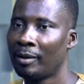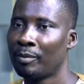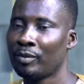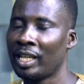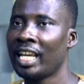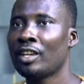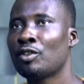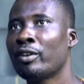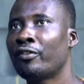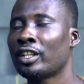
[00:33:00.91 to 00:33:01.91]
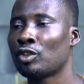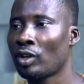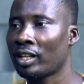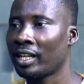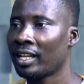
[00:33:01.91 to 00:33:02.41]
ye ye adwuma free
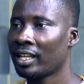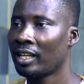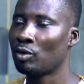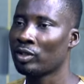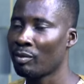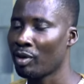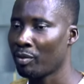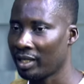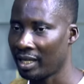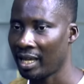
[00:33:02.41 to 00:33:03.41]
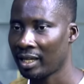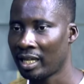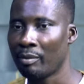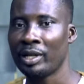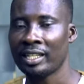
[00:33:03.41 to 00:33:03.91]
adwada ekosi memenda
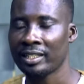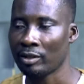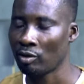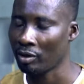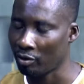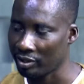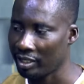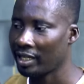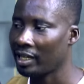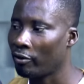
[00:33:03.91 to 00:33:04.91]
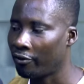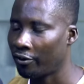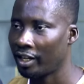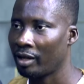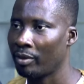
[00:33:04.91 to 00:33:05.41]
emergency kosi ara ofre
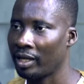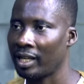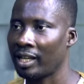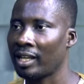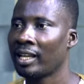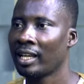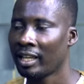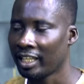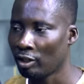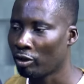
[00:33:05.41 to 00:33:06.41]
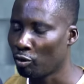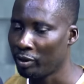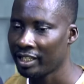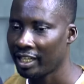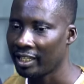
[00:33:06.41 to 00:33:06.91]
number na
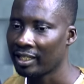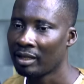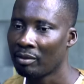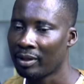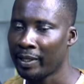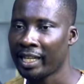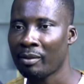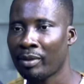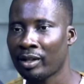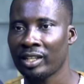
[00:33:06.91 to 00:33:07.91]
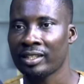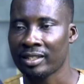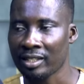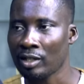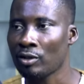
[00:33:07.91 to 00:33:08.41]
ubenyaye me number no ye
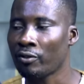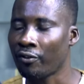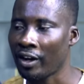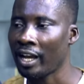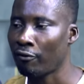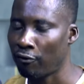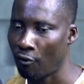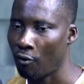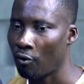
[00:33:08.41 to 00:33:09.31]
054